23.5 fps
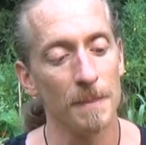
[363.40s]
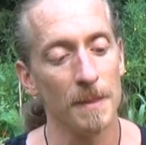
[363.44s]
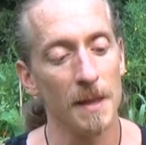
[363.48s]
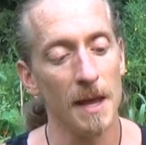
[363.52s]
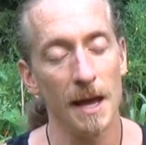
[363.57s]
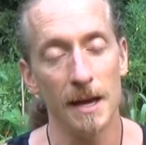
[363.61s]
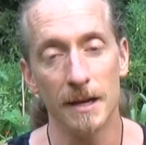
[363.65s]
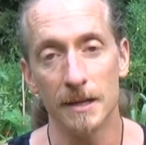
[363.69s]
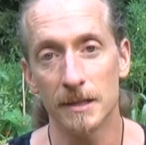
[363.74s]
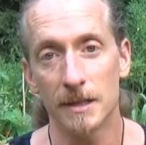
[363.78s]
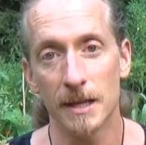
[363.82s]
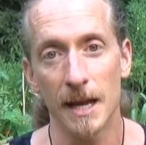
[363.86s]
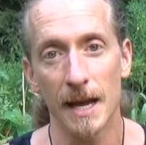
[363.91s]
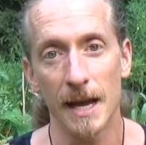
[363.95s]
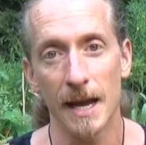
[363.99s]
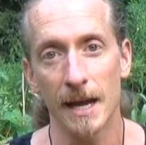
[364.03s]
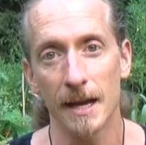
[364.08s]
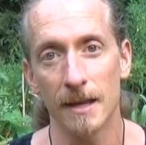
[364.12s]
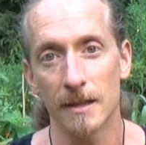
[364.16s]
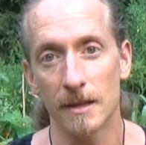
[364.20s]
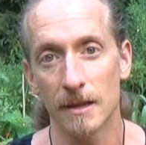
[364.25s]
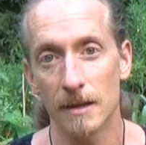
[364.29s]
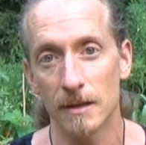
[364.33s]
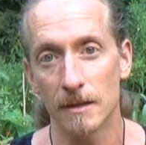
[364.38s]
NK,
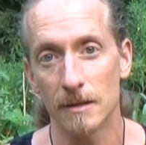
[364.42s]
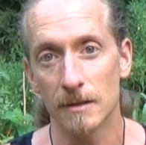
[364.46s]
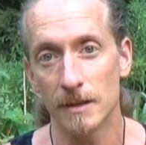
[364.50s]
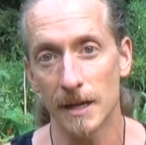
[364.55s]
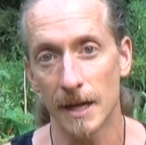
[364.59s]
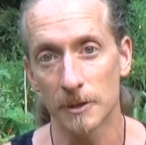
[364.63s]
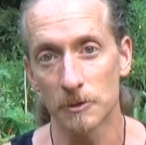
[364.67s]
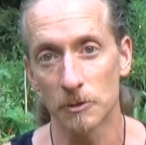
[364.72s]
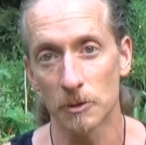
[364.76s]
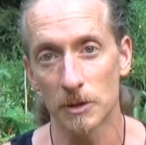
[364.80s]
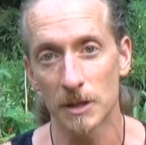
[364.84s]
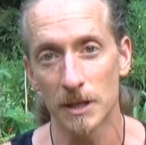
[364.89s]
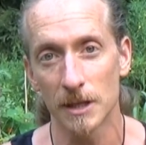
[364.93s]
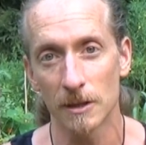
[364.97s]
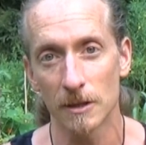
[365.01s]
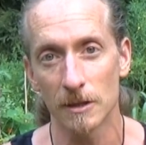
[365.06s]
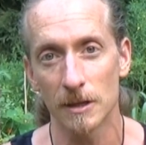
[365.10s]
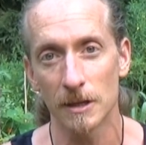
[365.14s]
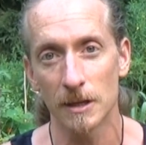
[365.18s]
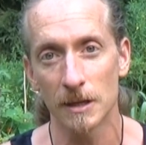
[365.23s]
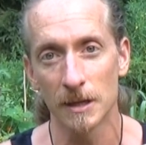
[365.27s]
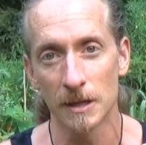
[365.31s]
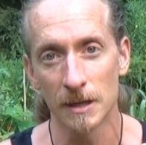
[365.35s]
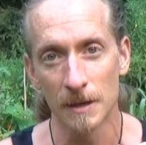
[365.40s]
the natural
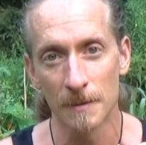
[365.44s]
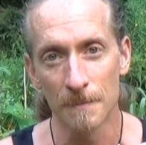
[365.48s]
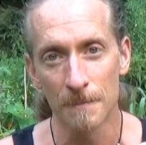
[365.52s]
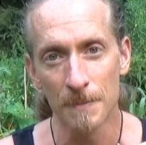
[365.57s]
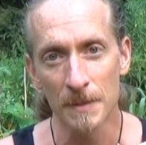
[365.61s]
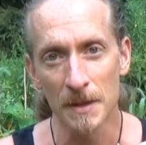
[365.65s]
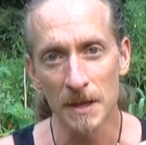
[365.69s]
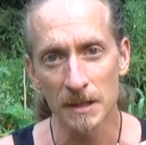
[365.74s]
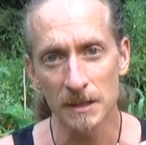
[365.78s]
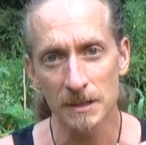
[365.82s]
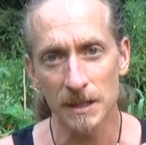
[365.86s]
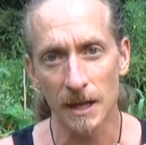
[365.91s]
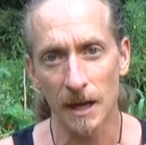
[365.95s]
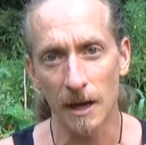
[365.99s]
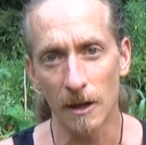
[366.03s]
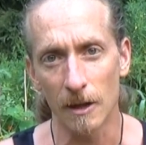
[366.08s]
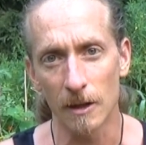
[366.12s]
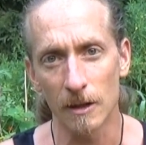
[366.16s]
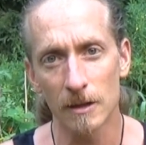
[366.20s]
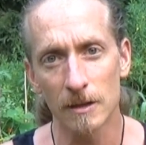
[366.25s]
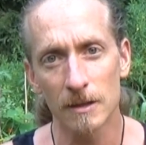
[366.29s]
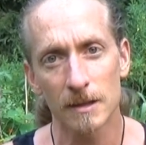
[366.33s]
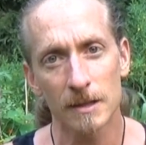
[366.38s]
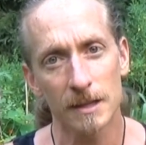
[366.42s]
killer
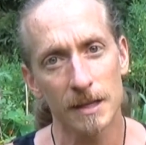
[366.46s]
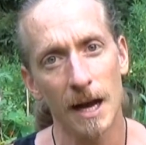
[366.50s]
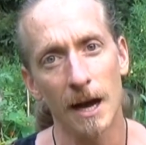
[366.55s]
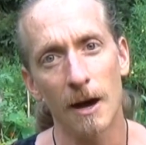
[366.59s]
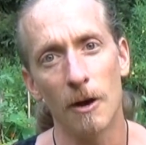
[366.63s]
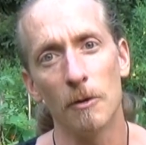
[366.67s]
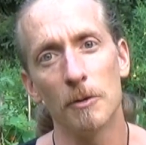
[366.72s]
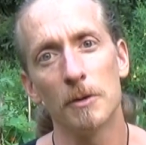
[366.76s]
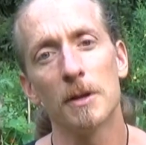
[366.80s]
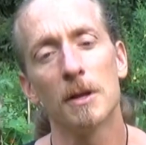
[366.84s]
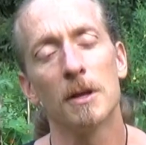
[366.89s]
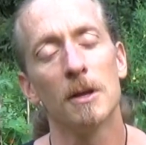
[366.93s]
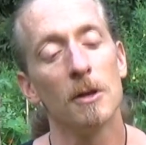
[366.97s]
cell count,